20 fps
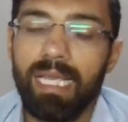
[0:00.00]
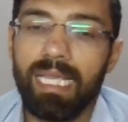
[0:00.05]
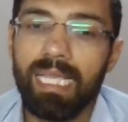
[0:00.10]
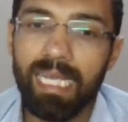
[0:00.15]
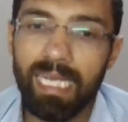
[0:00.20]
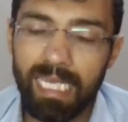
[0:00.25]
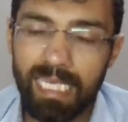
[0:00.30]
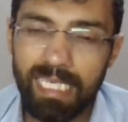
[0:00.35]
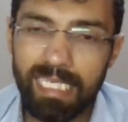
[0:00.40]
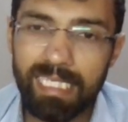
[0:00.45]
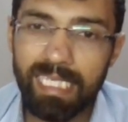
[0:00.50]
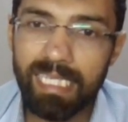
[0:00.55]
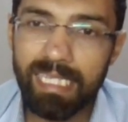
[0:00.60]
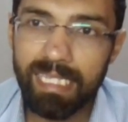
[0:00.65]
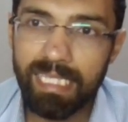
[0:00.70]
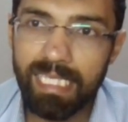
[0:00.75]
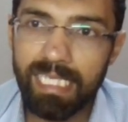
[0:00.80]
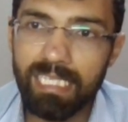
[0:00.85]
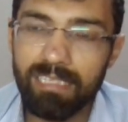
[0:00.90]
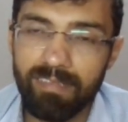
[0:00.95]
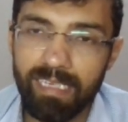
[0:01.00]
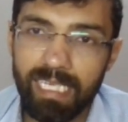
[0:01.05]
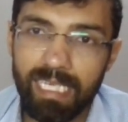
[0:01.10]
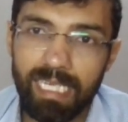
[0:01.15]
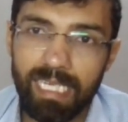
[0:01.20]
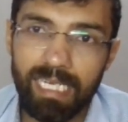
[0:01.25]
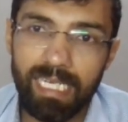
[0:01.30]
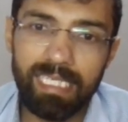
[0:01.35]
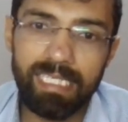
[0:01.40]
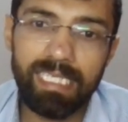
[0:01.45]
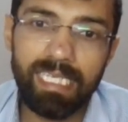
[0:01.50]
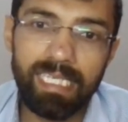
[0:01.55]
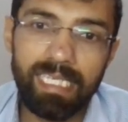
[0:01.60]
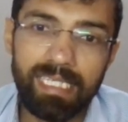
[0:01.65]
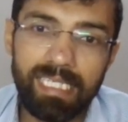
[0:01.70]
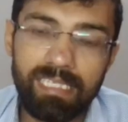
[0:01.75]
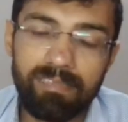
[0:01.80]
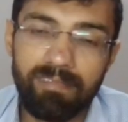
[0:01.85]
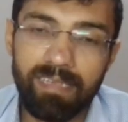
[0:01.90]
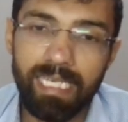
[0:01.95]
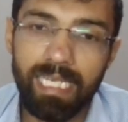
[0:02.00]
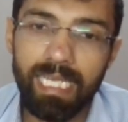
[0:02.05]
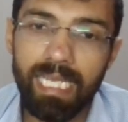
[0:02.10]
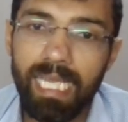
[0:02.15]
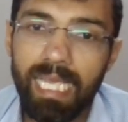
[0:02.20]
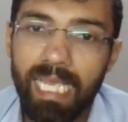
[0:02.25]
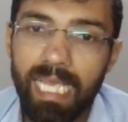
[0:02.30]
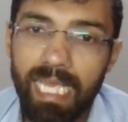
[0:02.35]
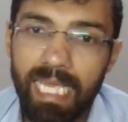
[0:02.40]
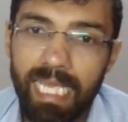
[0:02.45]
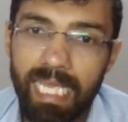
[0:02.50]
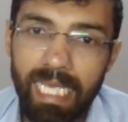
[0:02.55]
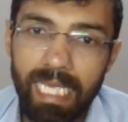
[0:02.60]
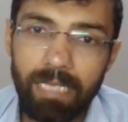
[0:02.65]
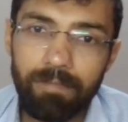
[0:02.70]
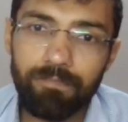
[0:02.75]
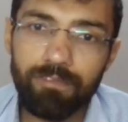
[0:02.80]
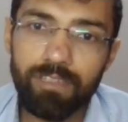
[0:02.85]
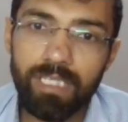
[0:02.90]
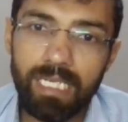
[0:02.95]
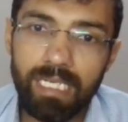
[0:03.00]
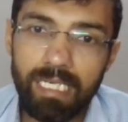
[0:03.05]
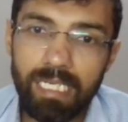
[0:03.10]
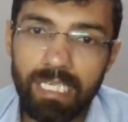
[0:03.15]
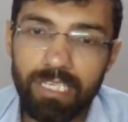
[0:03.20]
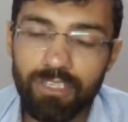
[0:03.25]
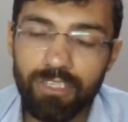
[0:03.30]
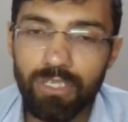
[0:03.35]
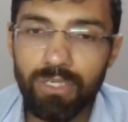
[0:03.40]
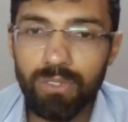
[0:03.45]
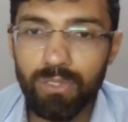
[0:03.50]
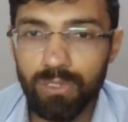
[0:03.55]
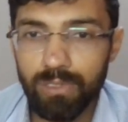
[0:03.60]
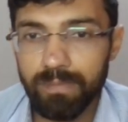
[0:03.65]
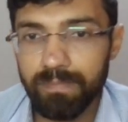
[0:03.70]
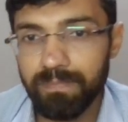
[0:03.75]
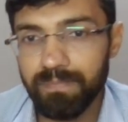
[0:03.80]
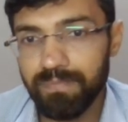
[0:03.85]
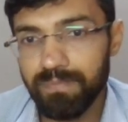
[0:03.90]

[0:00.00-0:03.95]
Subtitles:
can I say this way? If the ratio